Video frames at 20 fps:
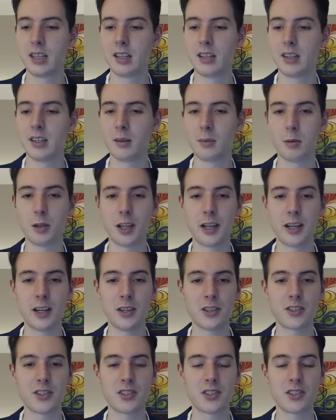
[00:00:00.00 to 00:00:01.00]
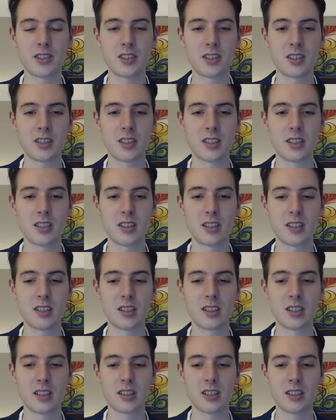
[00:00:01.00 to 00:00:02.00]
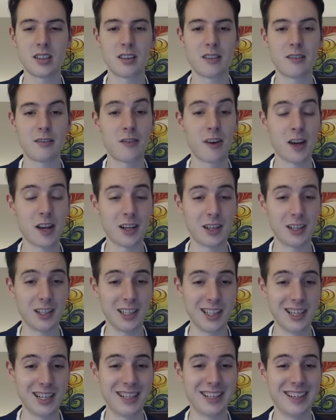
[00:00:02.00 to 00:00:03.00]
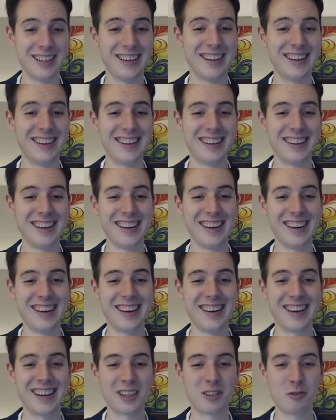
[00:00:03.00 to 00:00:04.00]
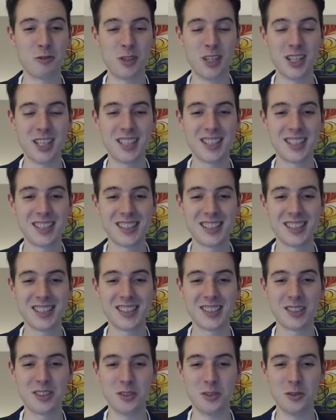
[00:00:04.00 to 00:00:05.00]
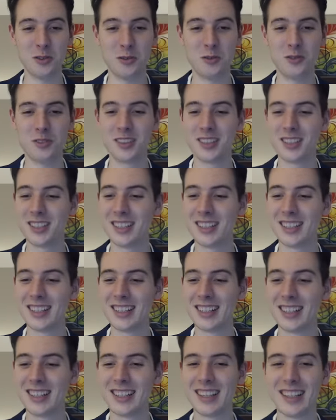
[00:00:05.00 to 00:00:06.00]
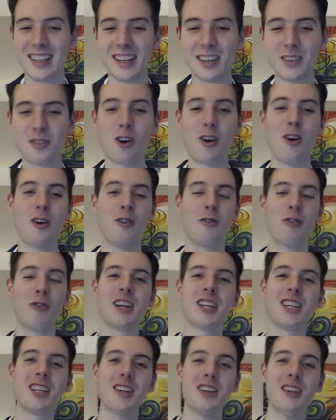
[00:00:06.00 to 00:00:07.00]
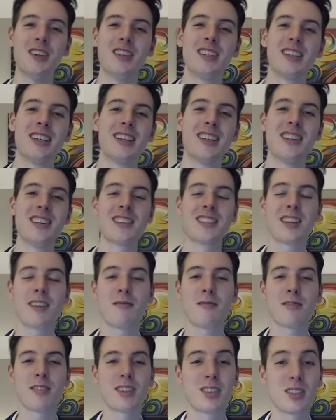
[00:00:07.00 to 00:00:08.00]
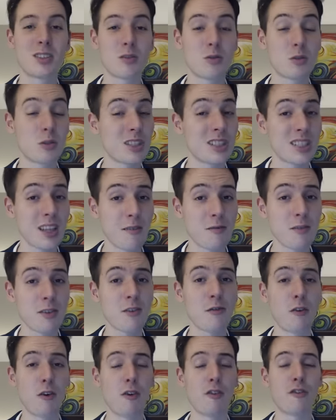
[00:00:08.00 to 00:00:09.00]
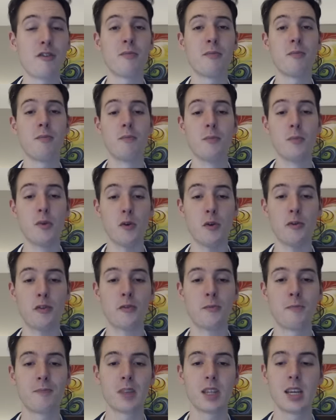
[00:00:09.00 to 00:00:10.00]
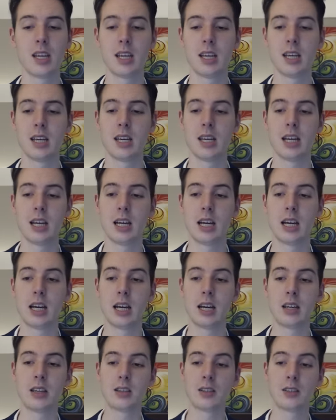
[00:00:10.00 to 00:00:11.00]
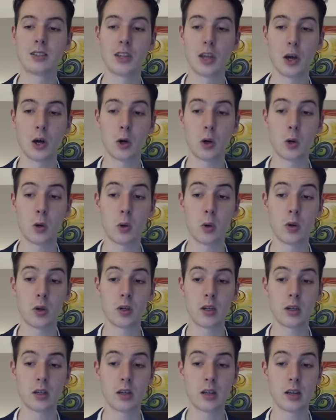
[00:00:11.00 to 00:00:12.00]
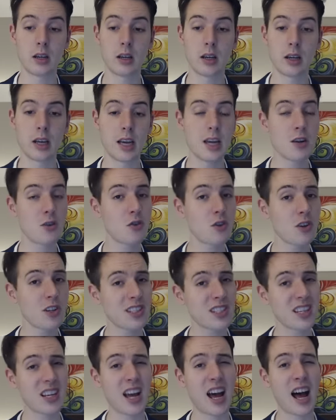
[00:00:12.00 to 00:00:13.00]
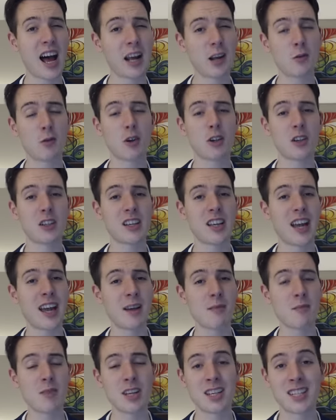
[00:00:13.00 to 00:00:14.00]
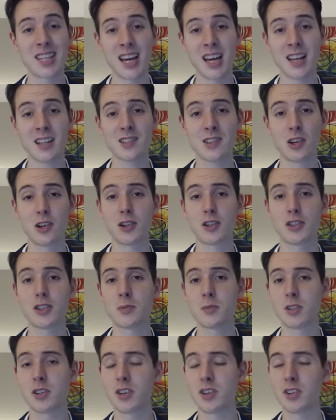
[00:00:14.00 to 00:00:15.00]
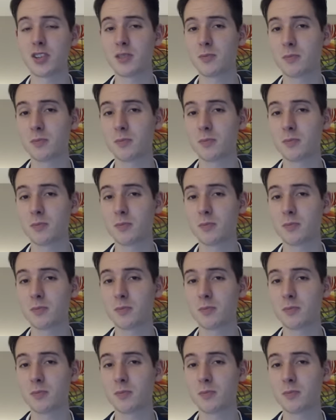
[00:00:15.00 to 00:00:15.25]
the players finally agreed to a draw right here in the seventy-fourth move. So interesting, high quality game, intense also because